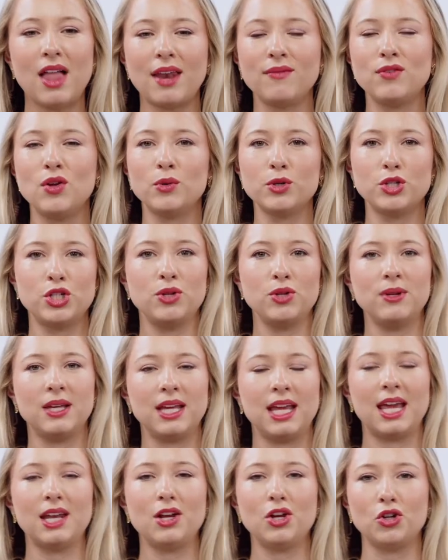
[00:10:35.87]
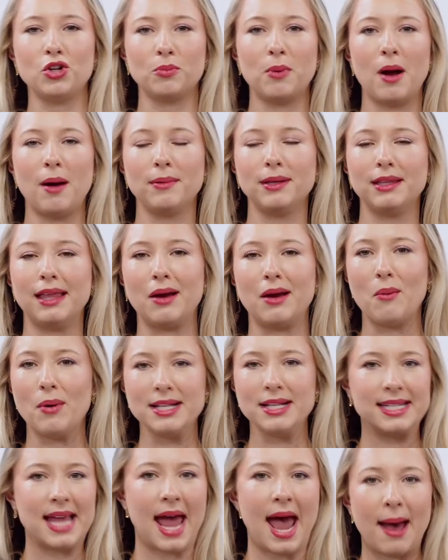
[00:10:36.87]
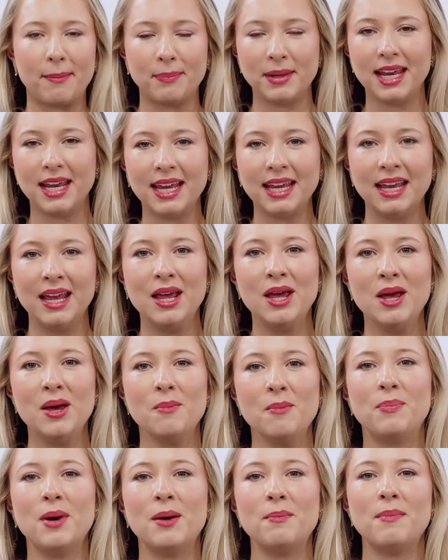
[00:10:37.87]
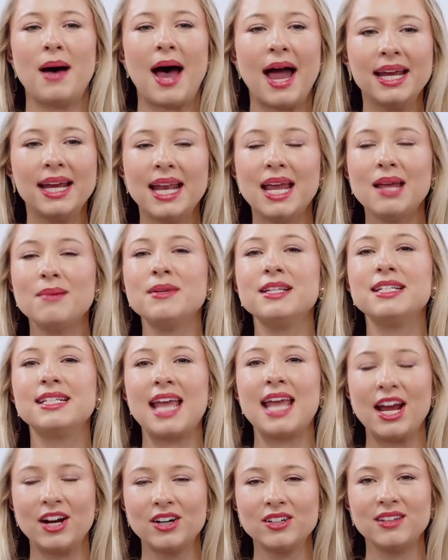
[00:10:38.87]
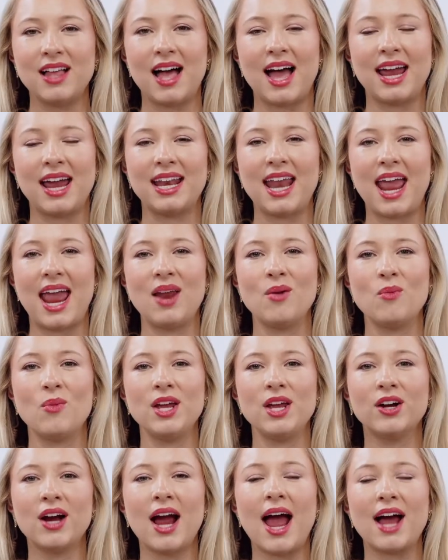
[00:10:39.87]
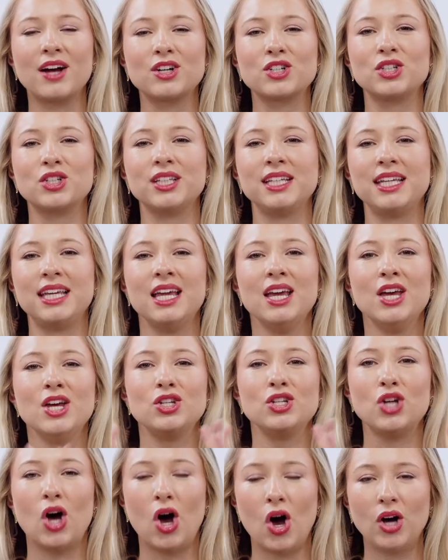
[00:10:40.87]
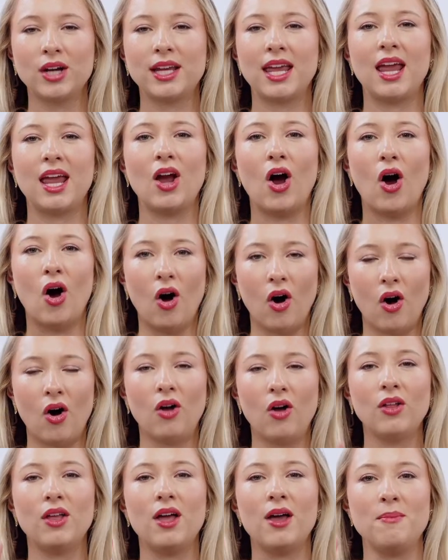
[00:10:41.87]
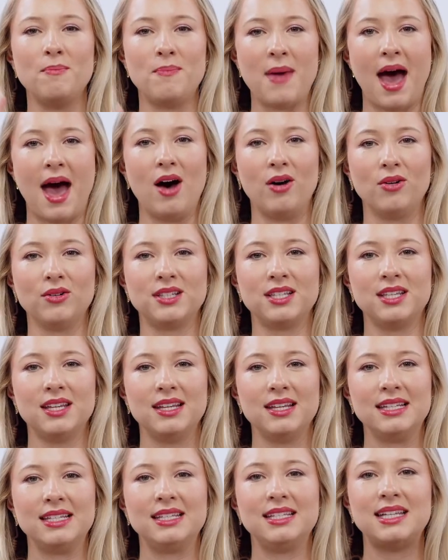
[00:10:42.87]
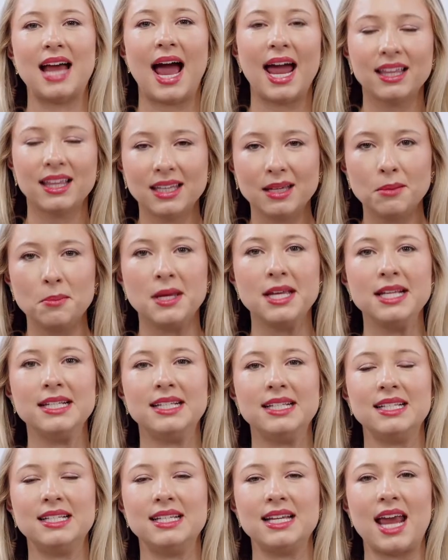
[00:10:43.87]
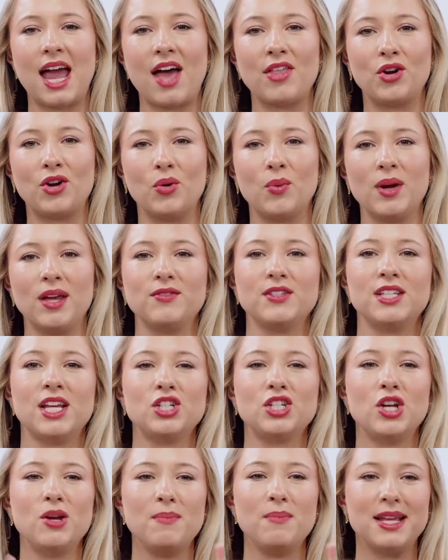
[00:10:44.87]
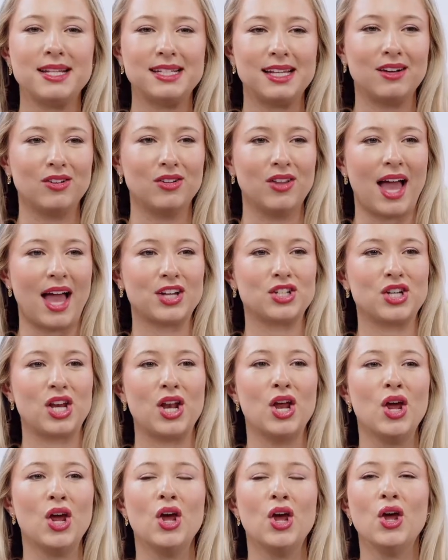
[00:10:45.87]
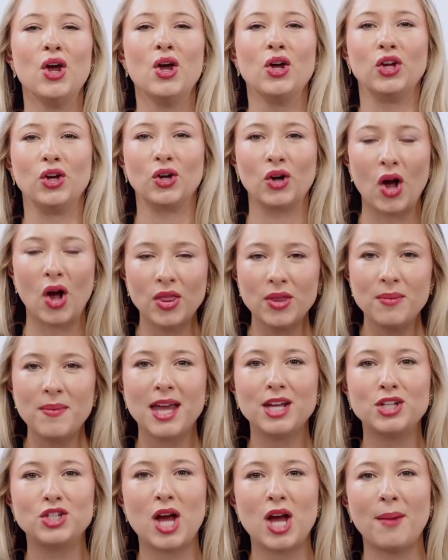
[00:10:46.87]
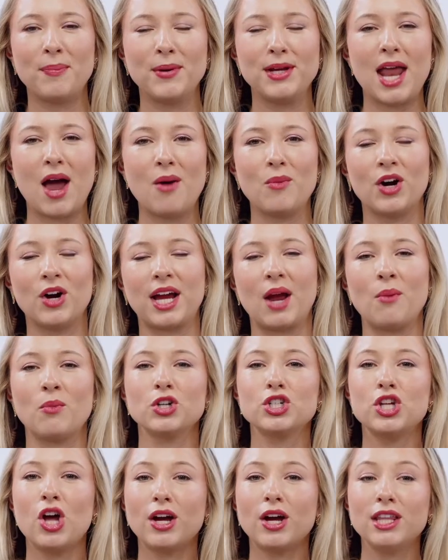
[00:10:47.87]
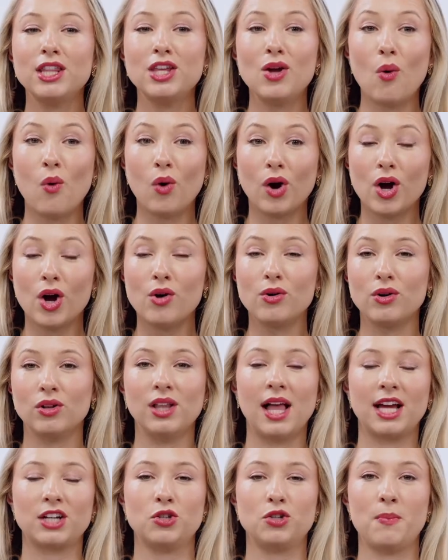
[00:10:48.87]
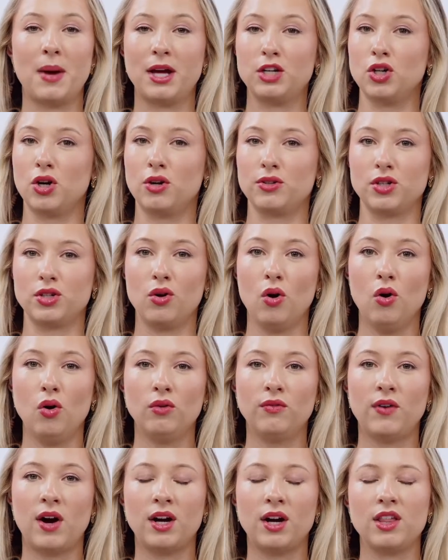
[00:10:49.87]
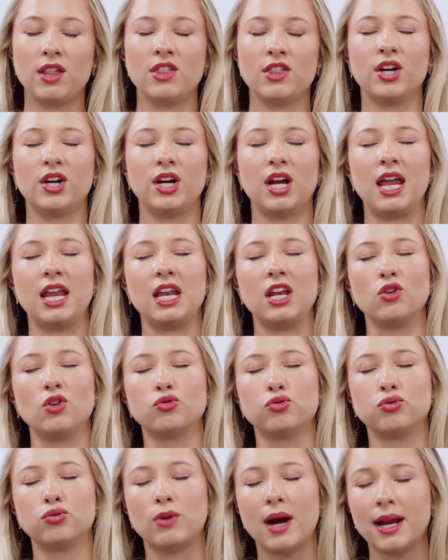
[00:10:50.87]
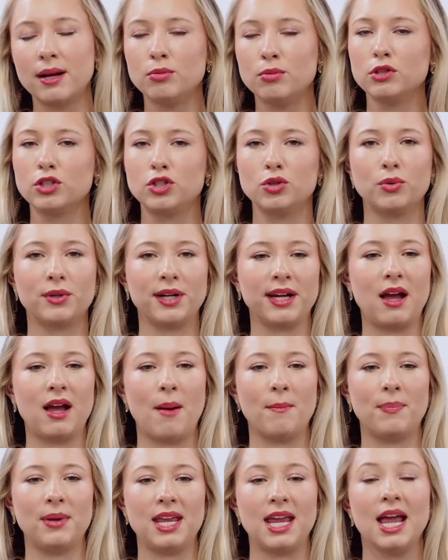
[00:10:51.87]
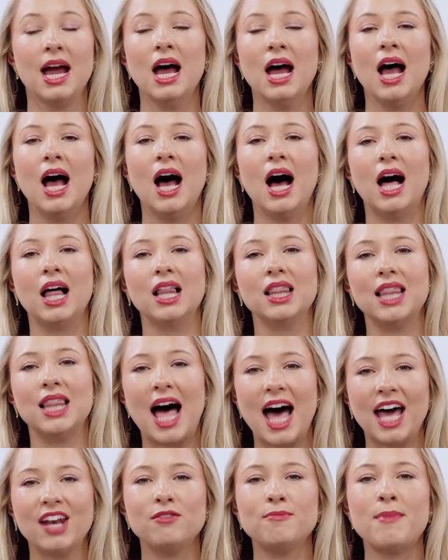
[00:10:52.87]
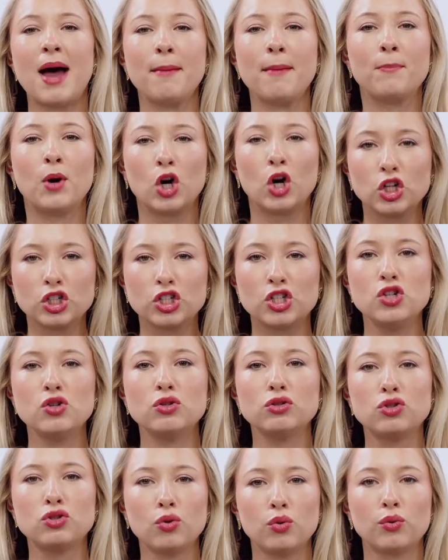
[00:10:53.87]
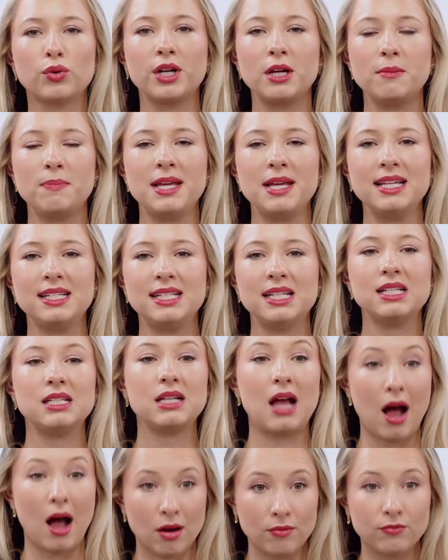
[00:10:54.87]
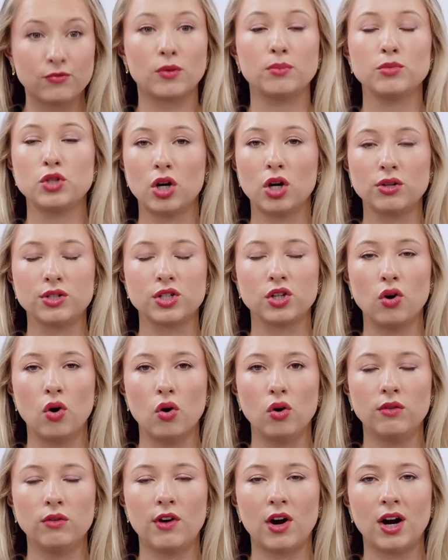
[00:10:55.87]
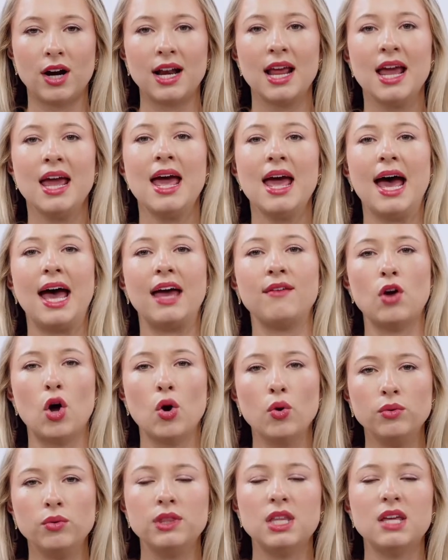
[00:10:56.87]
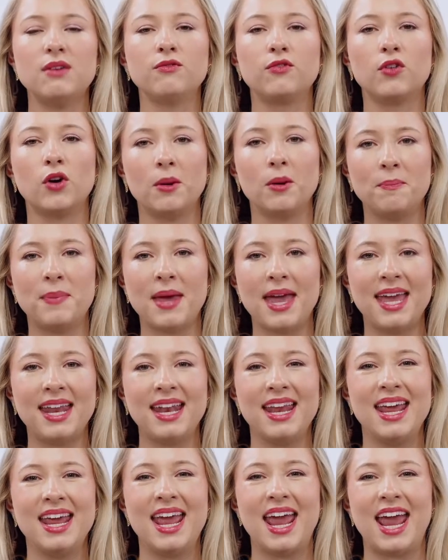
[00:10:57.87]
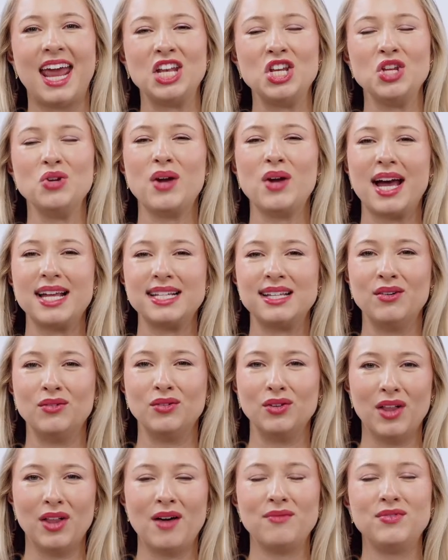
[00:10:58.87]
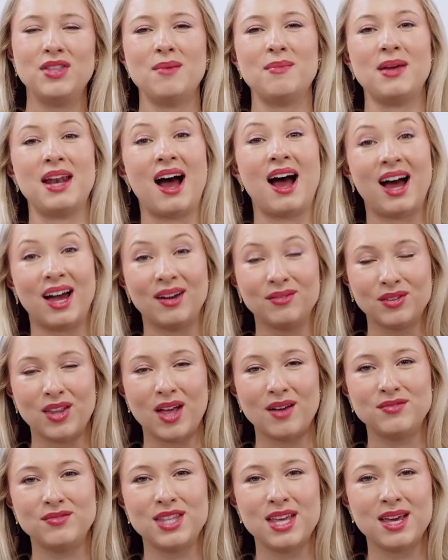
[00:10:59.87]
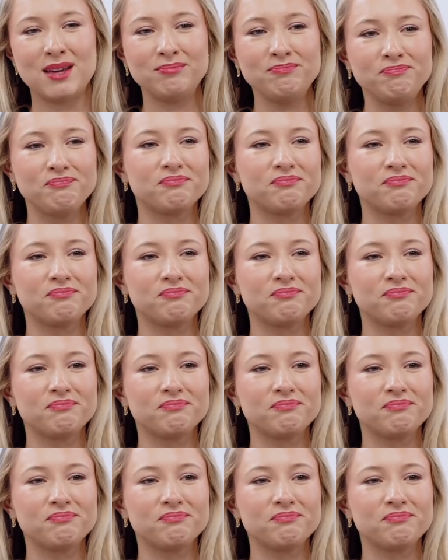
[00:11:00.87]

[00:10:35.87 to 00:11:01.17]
of you are tuning in and you're probably like, what's happening? But my name is Caroline, and we are actually talking all about styling pieces together. We have such an amazing collection. You're on the Made Shopping Network, and we're talking the Oro collection by Charles Colvard. They're an incredible jewelry company. A lot of my personal jewelry pieces come from Charles Colvard. I've owned them for a bit, and you guys have loved them, and I've loved them.